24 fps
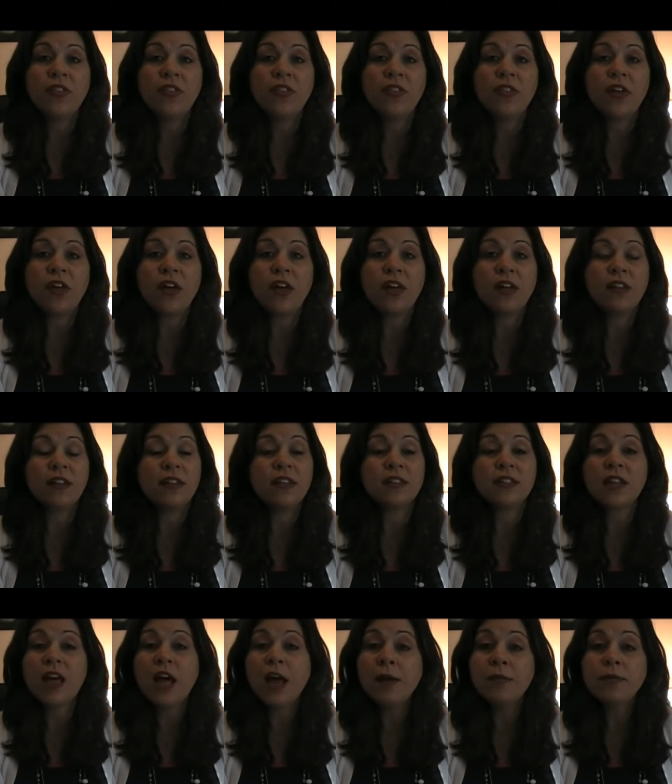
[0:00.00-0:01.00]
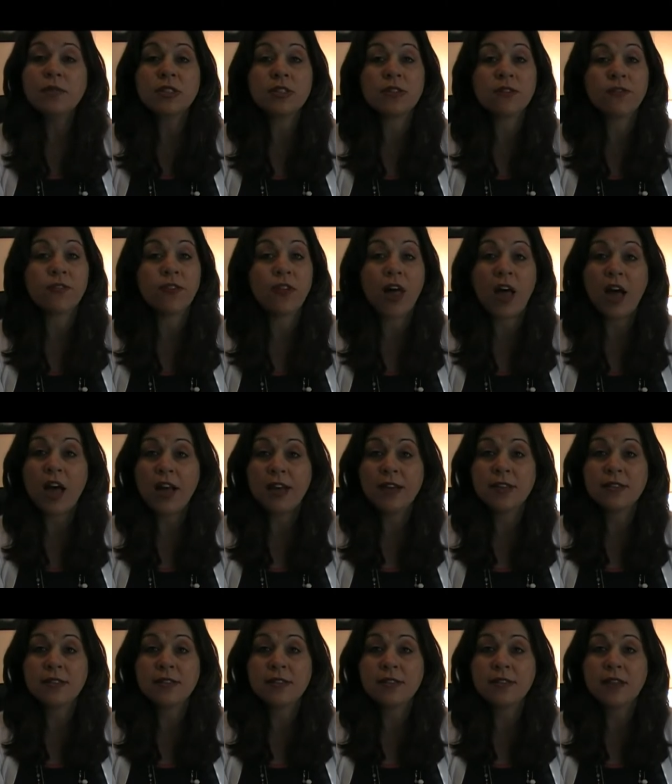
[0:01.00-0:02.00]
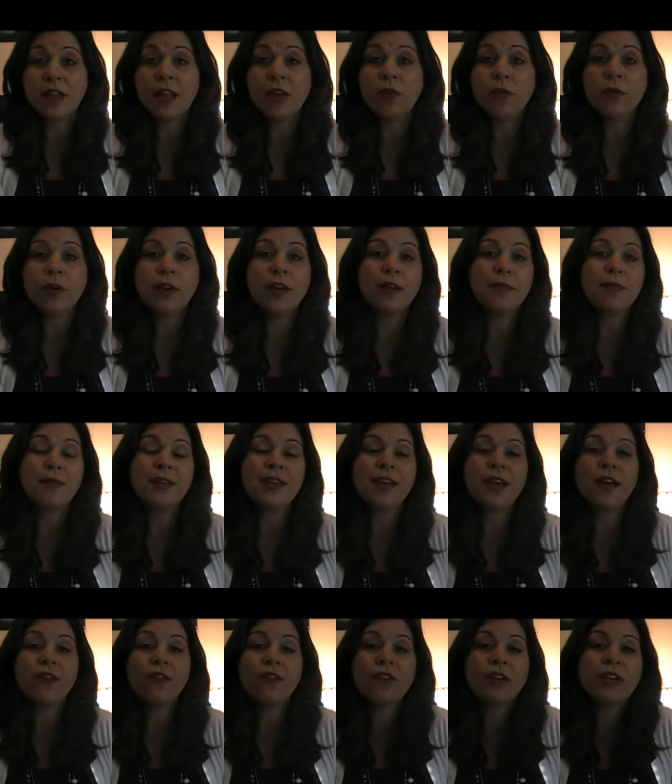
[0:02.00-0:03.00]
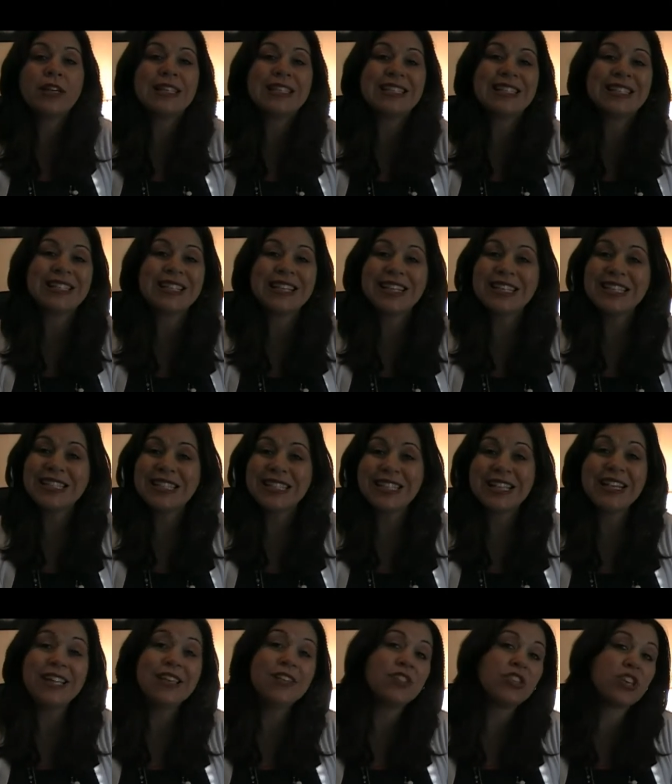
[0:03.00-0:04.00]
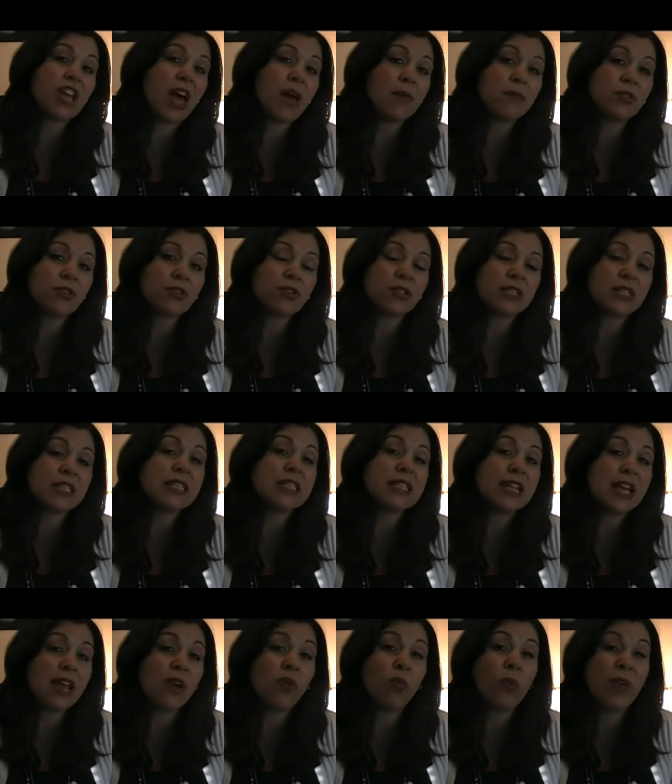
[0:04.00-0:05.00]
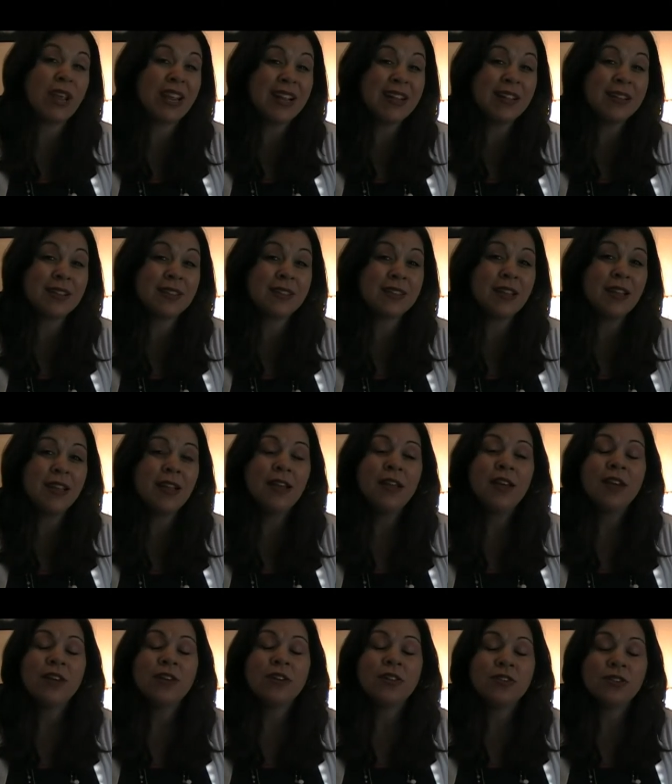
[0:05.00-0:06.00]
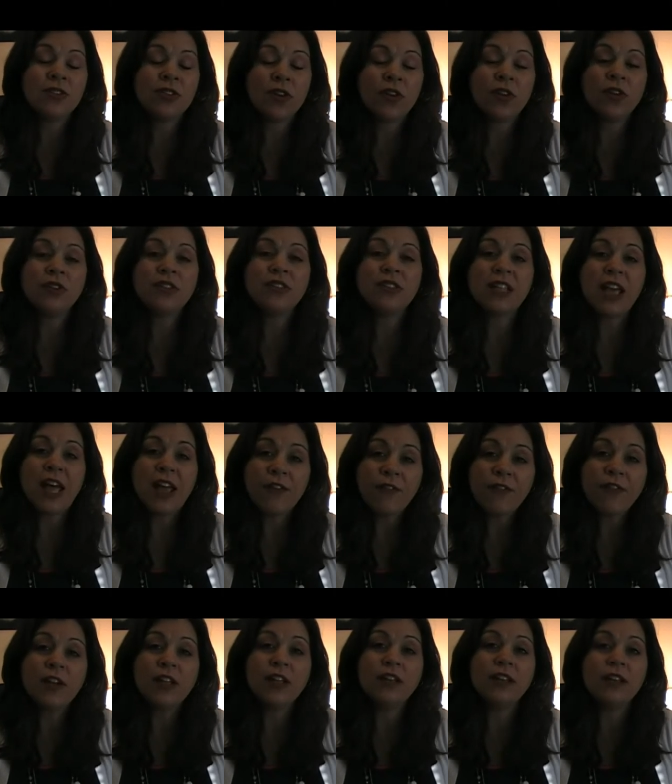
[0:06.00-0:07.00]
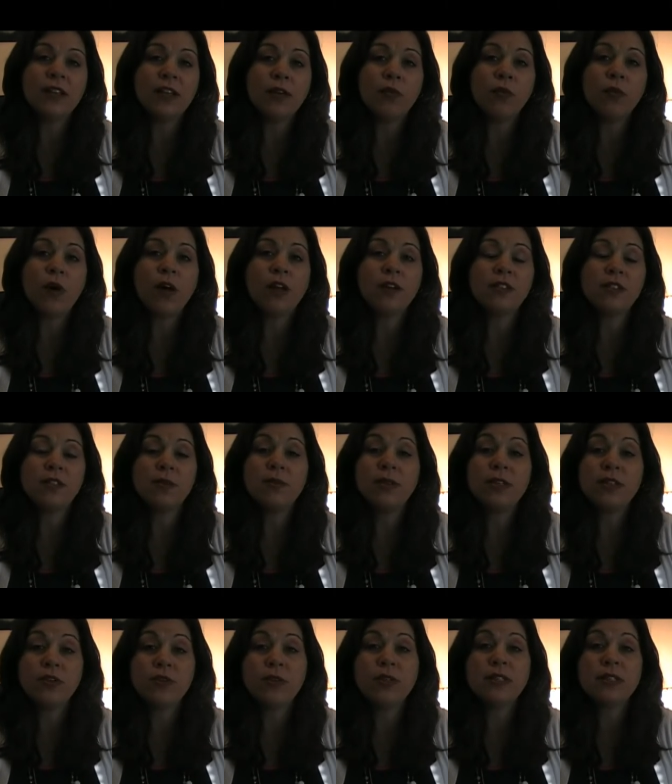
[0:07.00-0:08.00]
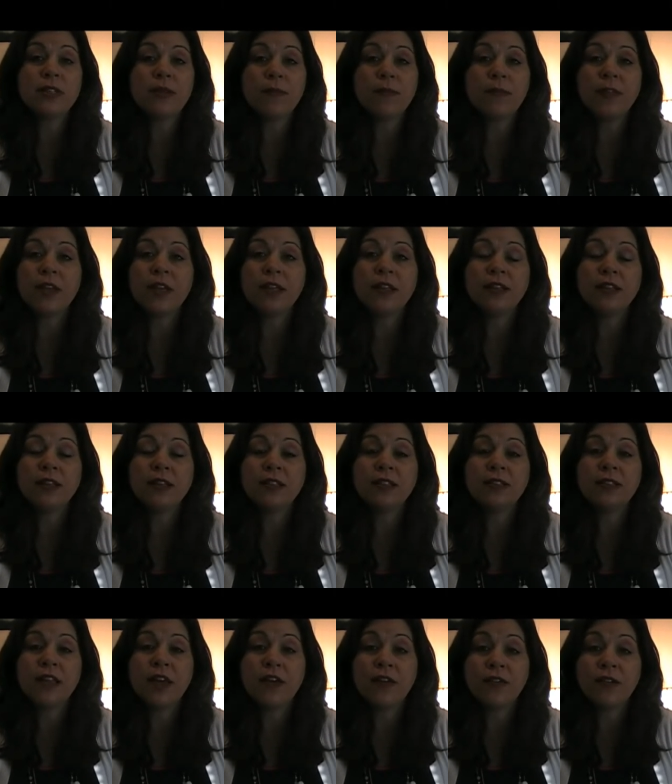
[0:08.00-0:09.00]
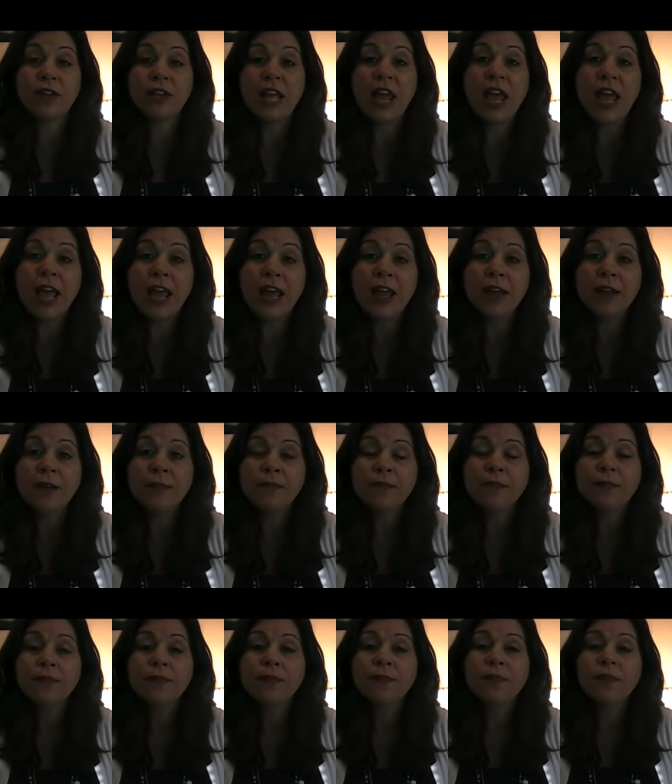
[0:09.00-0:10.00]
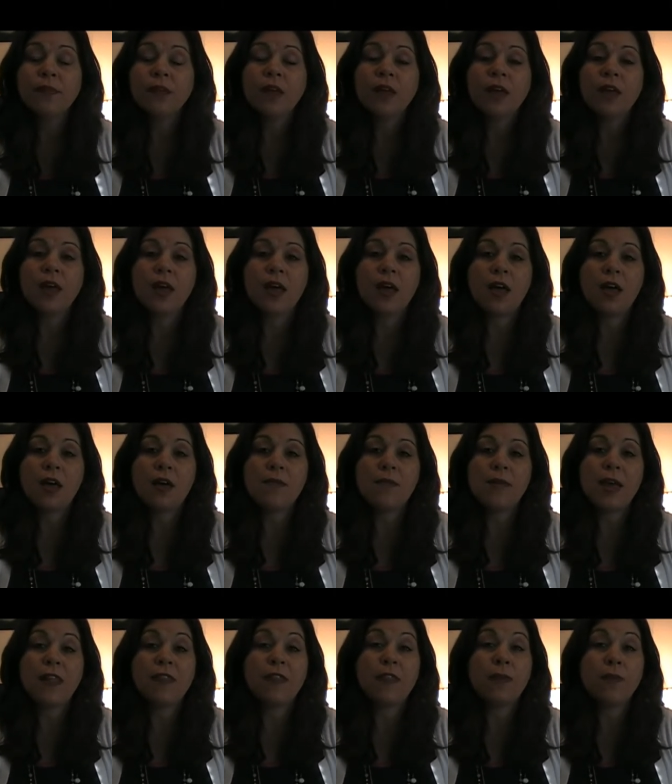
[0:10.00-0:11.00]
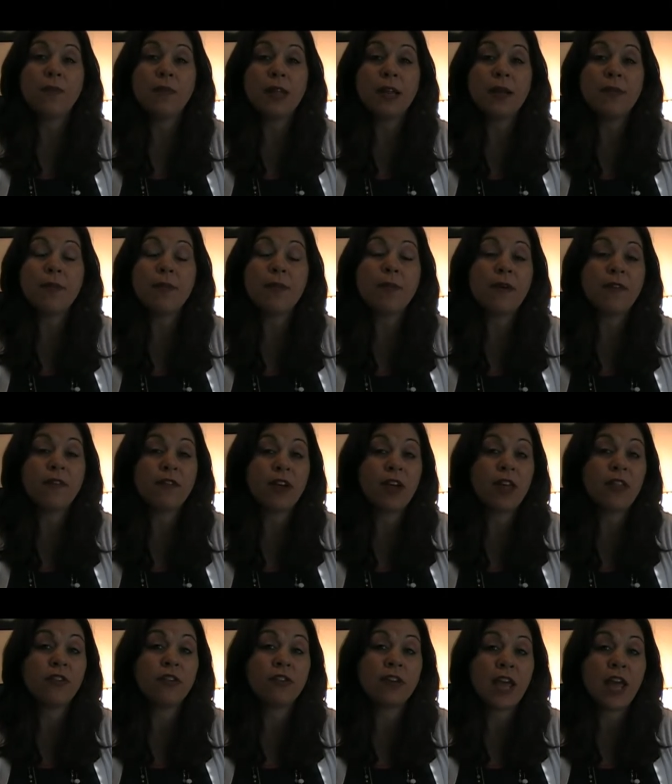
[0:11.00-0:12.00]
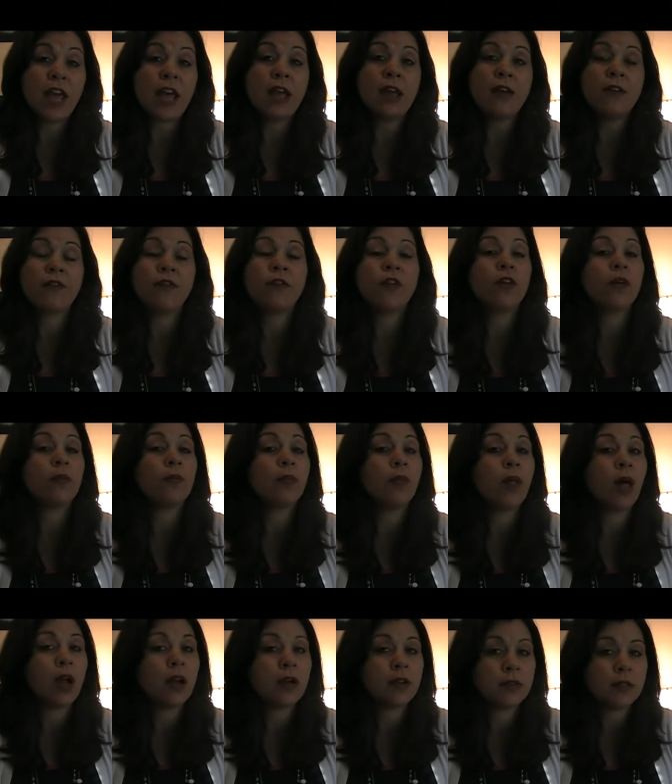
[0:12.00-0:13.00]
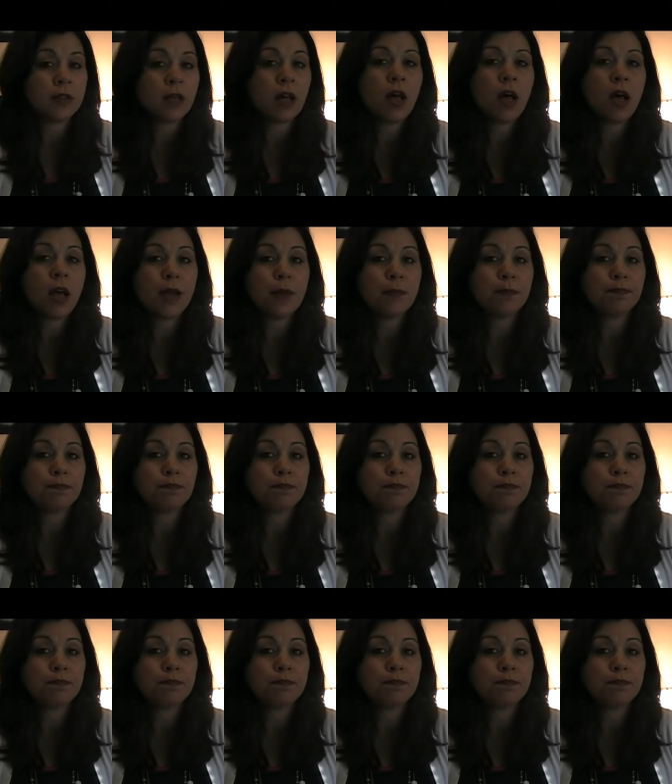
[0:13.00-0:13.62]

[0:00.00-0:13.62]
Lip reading: the time just flies, and we're going to be covering 16 chapters in 10 weeks, so you'll definitely want to be doing something at least every day, at the minimum every other day for a block of time,